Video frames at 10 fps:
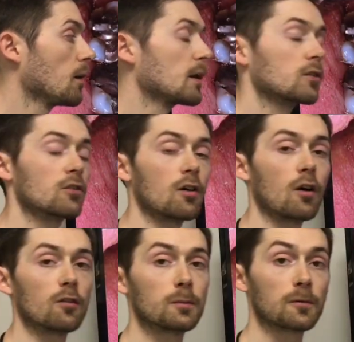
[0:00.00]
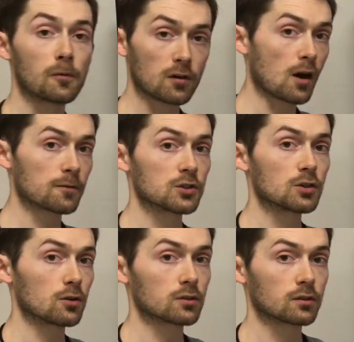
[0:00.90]
mixture of before and after
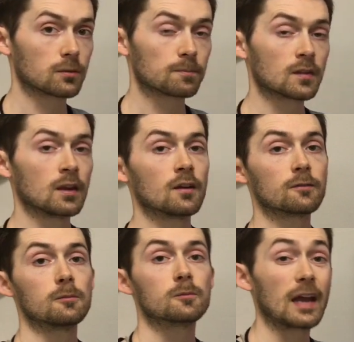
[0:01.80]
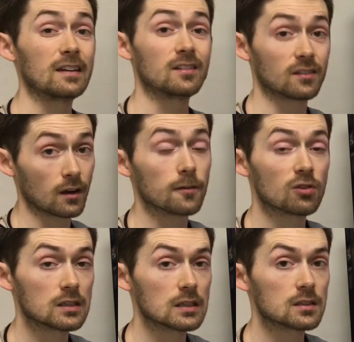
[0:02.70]
shots from cases that I've
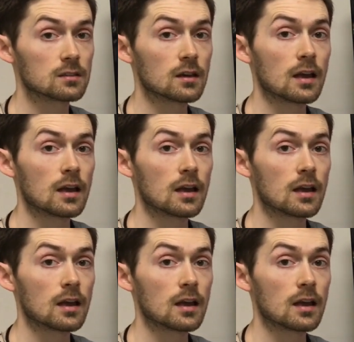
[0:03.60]
treated,